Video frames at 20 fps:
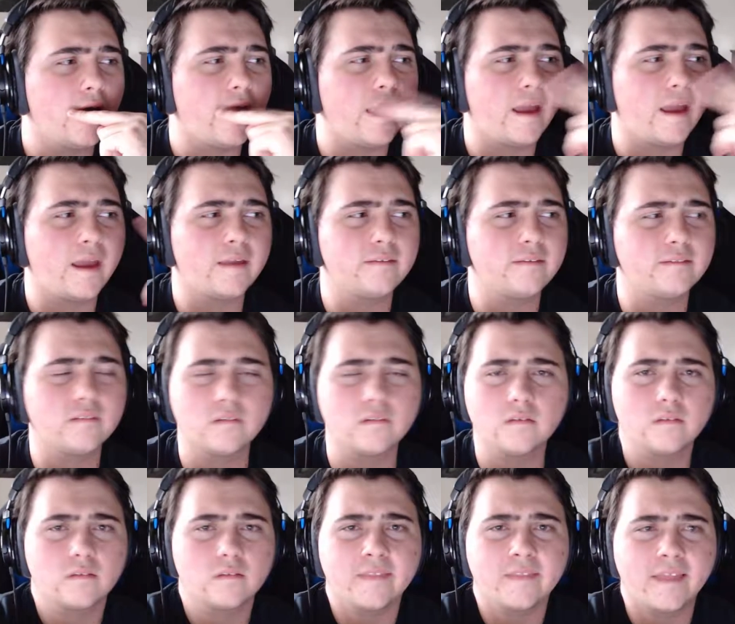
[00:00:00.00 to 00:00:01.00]
And
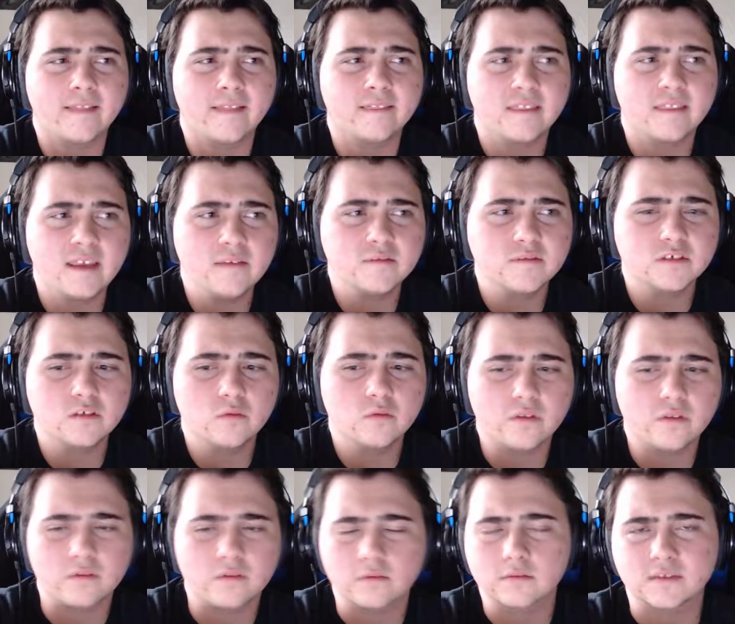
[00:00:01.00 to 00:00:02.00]
that leaves you
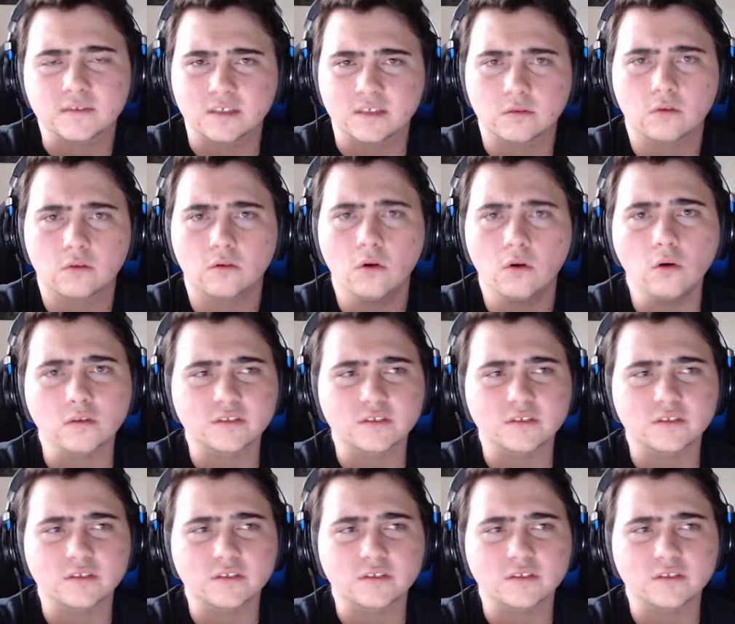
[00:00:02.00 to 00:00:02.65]
with 0 gold.